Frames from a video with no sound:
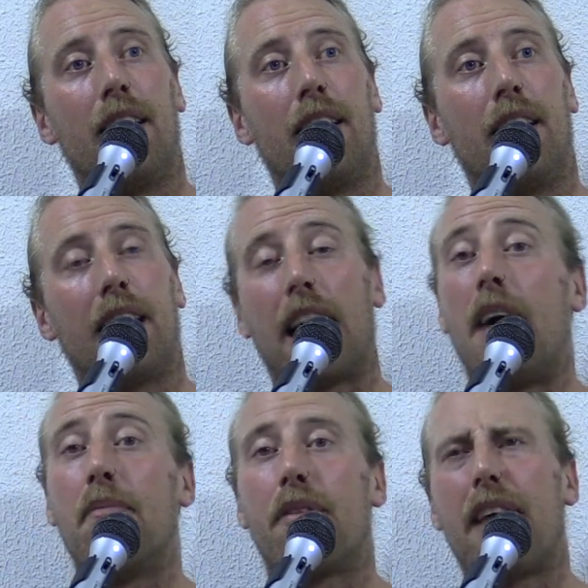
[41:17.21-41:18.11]
like,
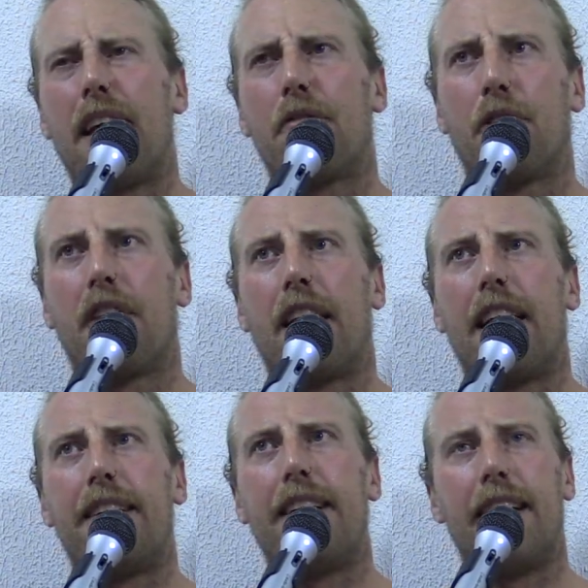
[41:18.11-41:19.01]
I'm thankful that I
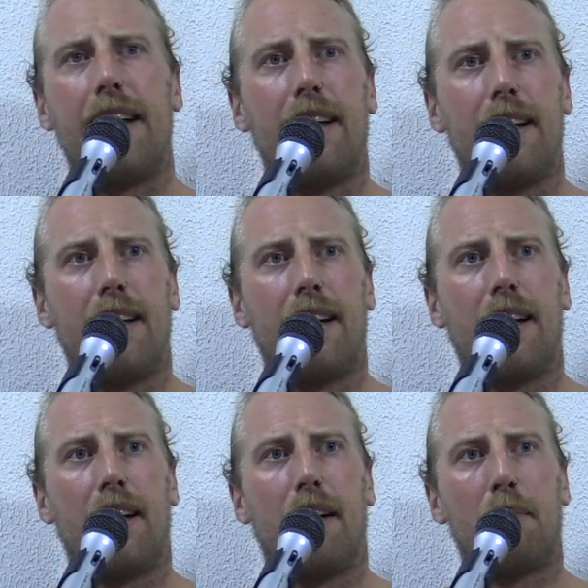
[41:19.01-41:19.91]
did it,
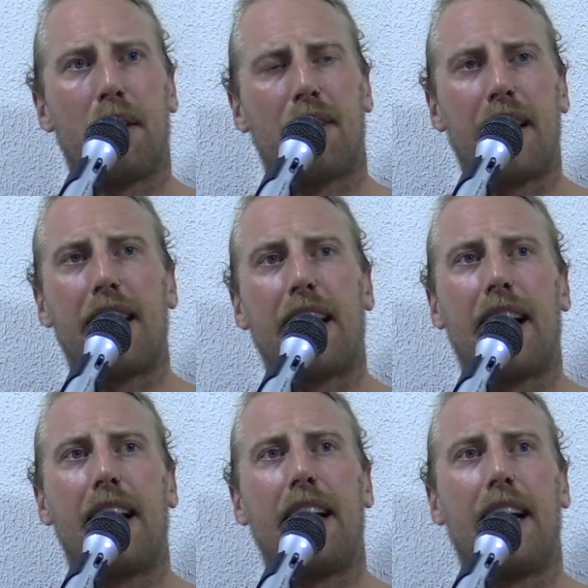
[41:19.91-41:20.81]
because I think
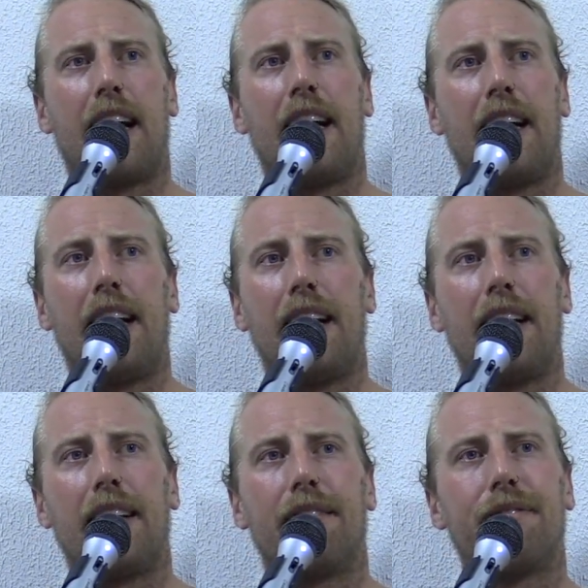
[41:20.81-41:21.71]
I
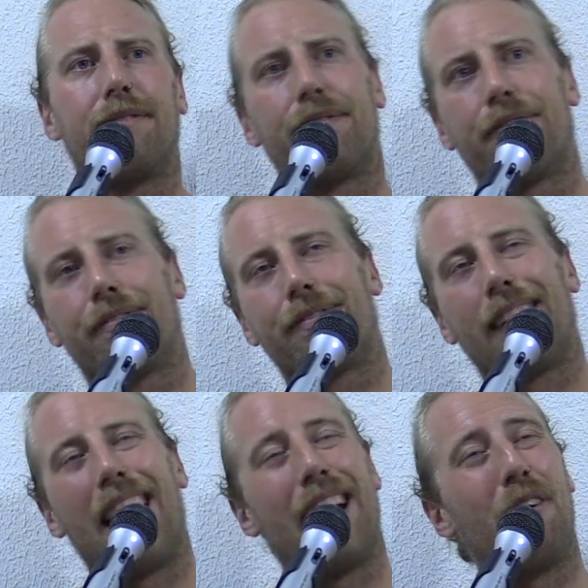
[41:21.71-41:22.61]

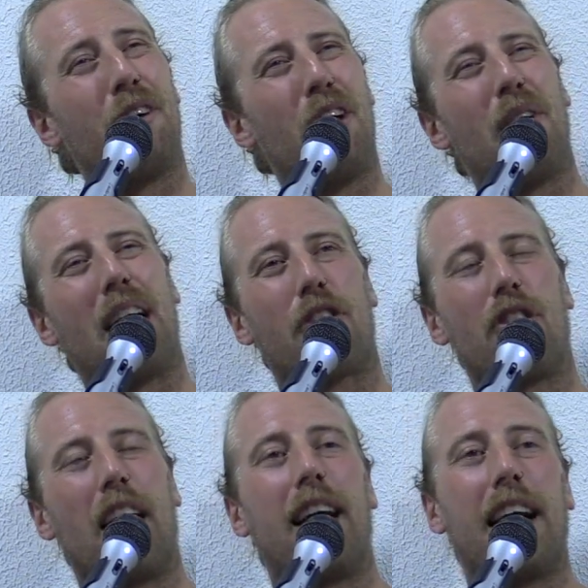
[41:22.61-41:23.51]
don't know,
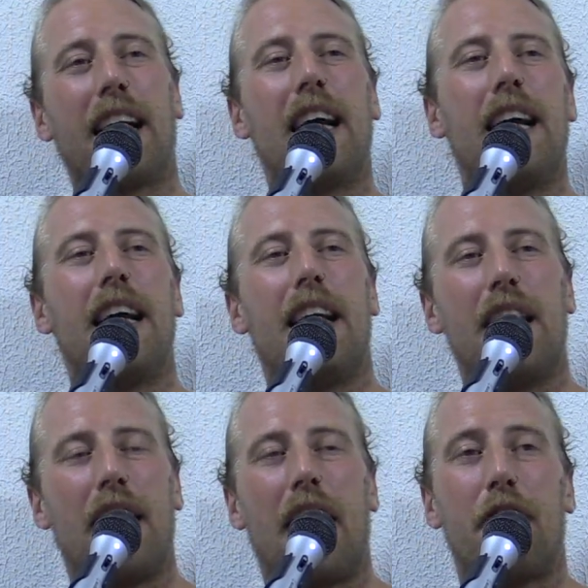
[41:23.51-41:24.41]
actually.
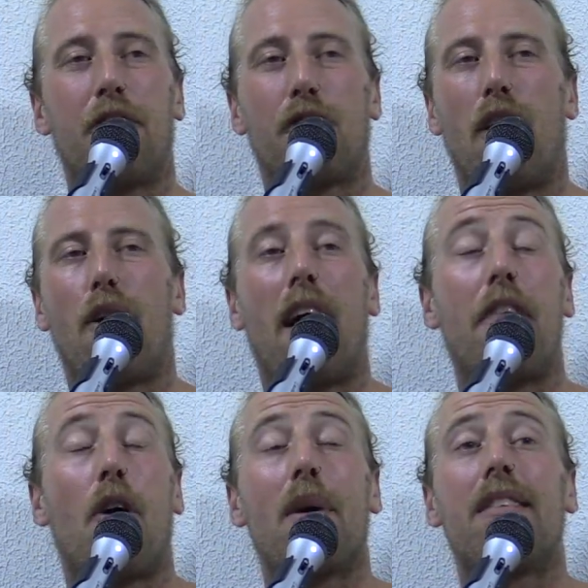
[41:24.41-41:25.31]
I've
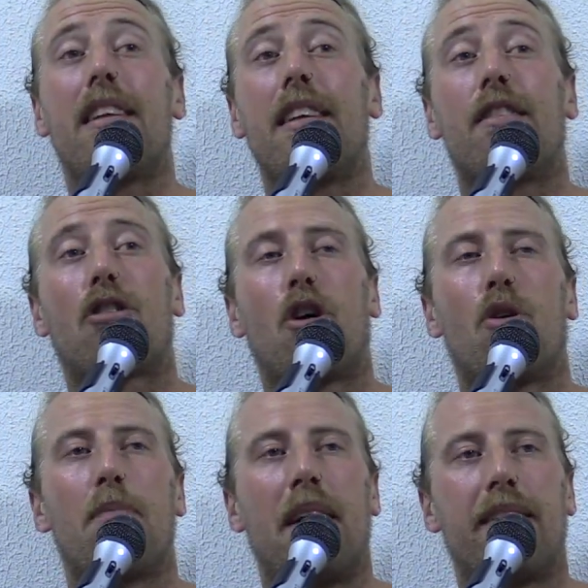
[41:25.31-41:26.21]
always at least
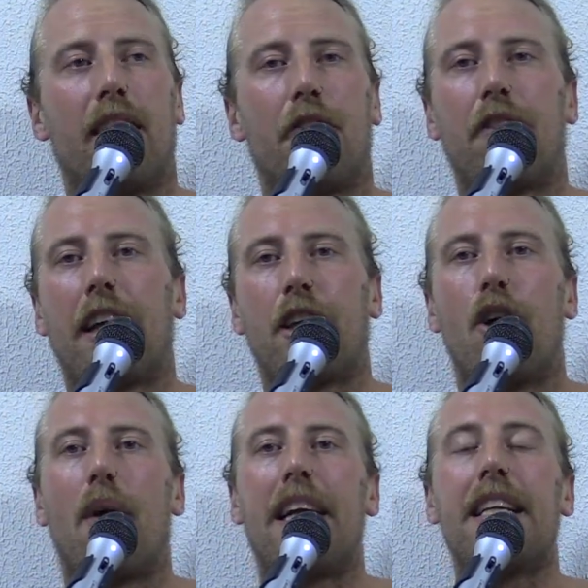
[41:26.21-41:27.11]
told myself, like,
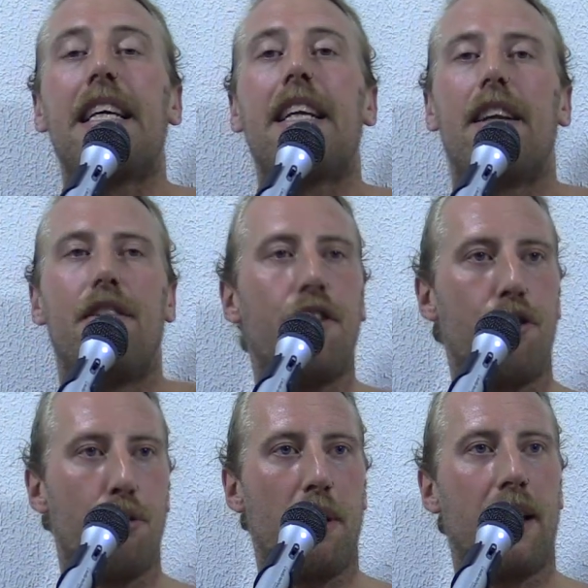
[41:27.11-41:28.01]
yo, I needed to
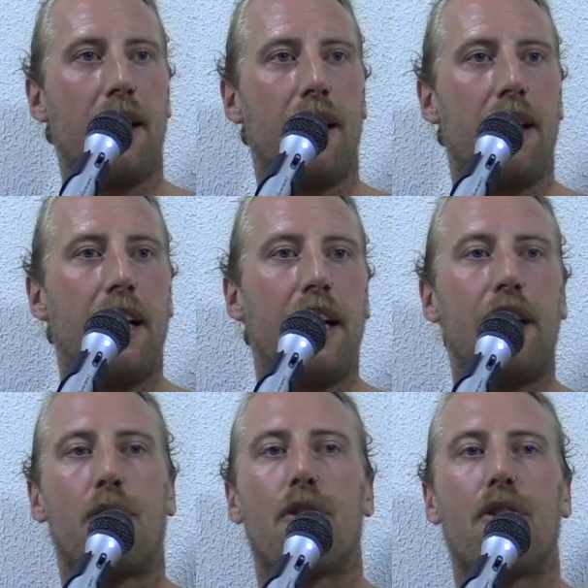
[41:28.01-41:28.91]
do it in
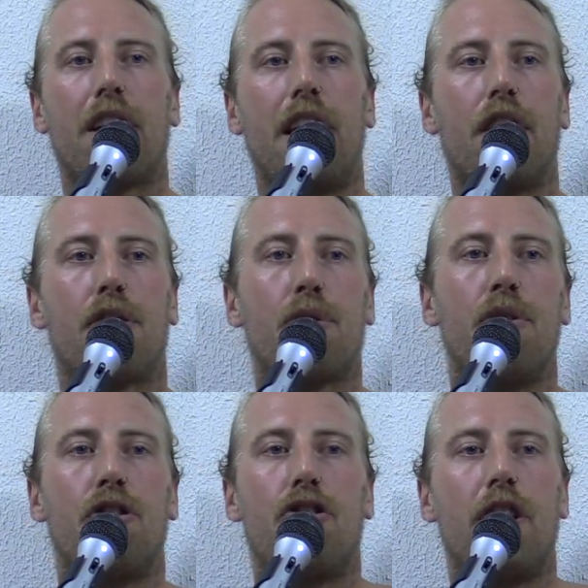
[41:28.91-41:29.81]
order to get through
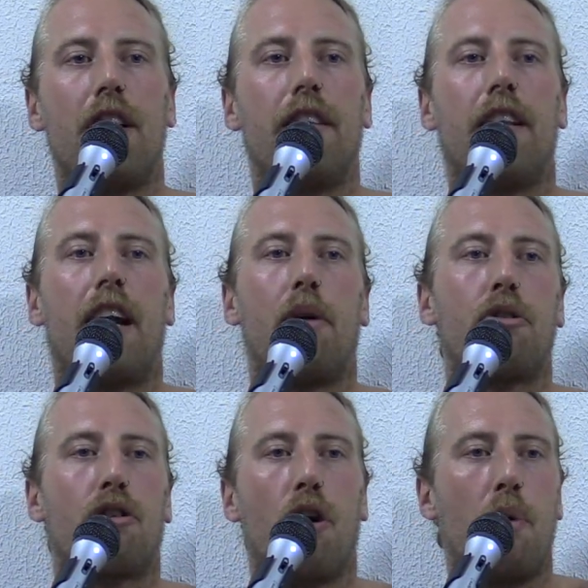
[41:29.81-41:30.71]
the shit that I was
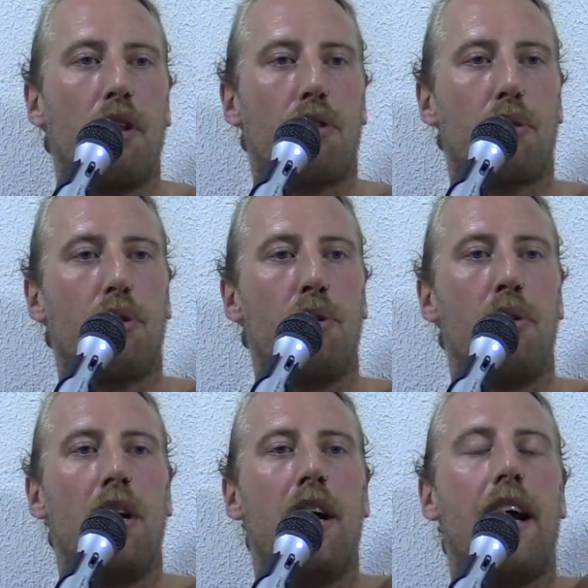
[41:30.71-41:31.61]
going through,
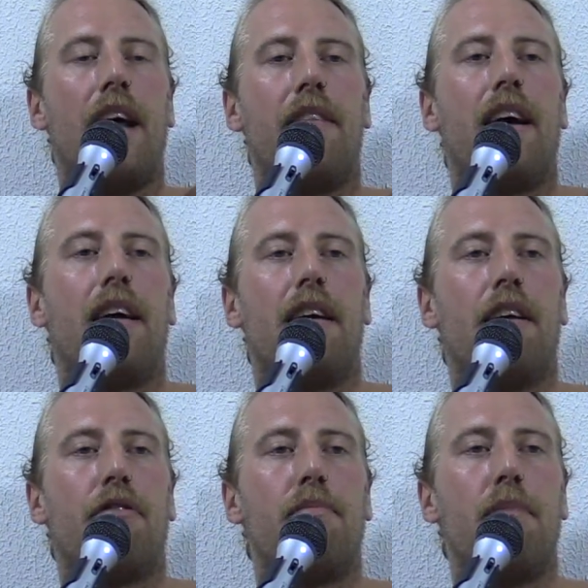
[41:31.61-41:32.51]
and that if